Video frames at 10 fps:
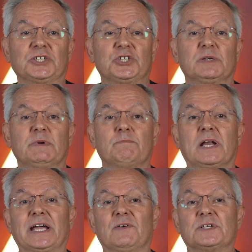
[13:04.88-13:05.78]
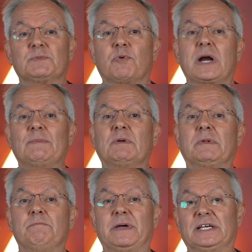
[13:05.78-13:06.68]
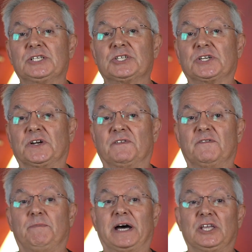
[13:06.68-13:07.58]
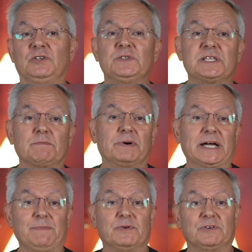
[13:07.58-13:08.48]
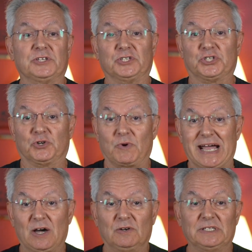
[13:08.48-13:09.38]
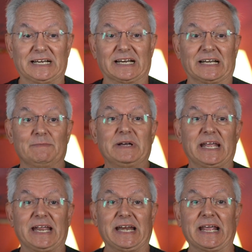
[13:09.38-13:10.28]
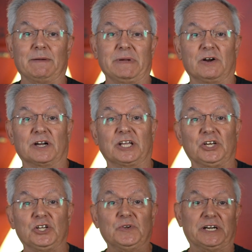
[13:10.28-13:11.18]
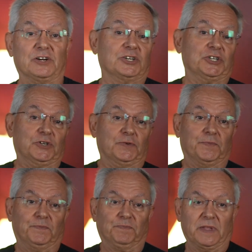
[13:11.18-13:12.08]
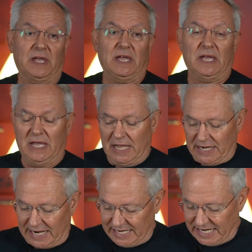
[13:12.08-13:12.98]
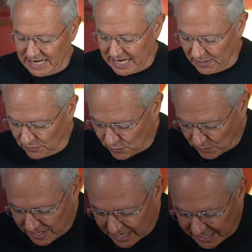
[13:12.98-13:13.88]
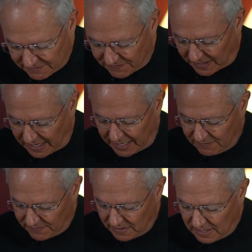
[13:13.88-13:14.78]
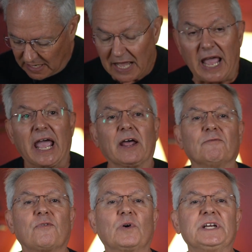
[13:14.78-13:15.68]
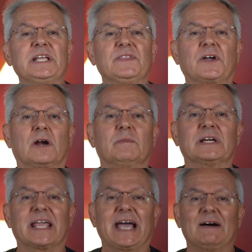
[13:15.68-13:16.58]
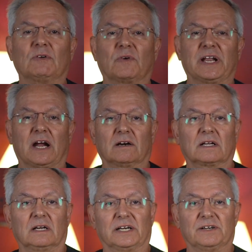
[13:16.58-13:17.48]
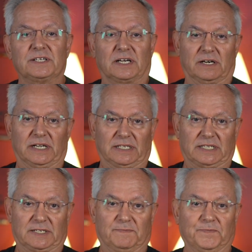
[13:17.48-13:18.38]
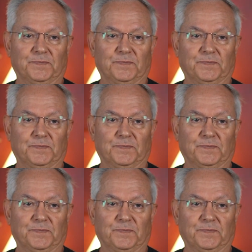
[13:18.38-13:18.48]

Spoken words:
the German player is probably best served by using Piper to surround and eliminate an American unit or 2. 99 395 and 14th Armored Cavalry are clear targets.